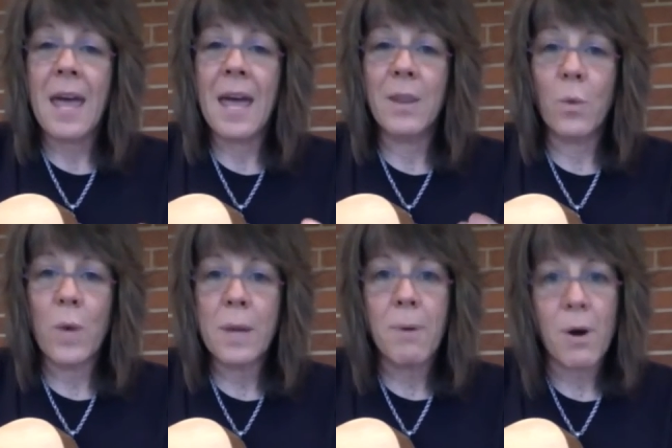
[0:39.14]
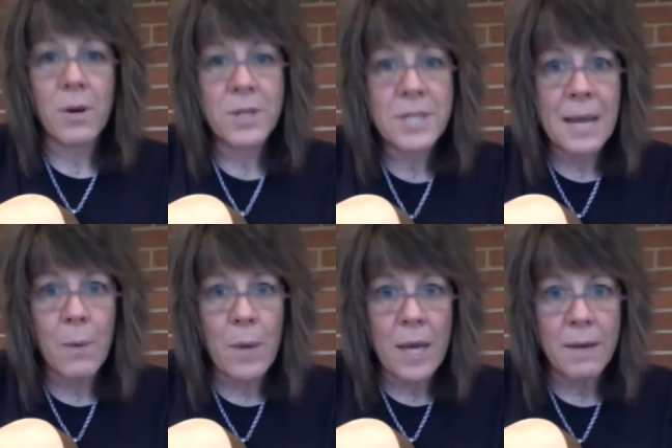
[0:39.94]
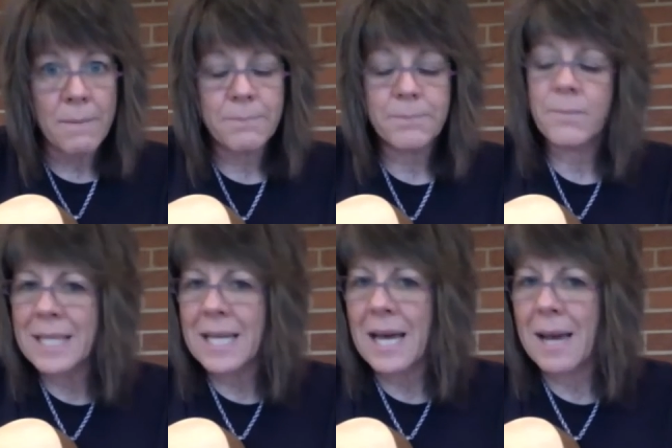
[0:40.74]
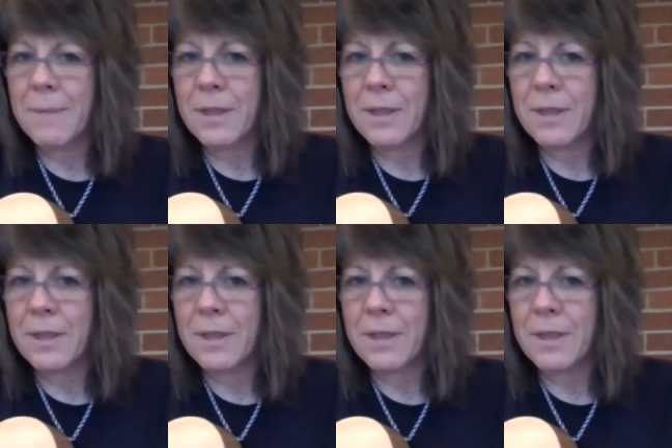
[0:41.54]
and the weak parts stay weak. Anytime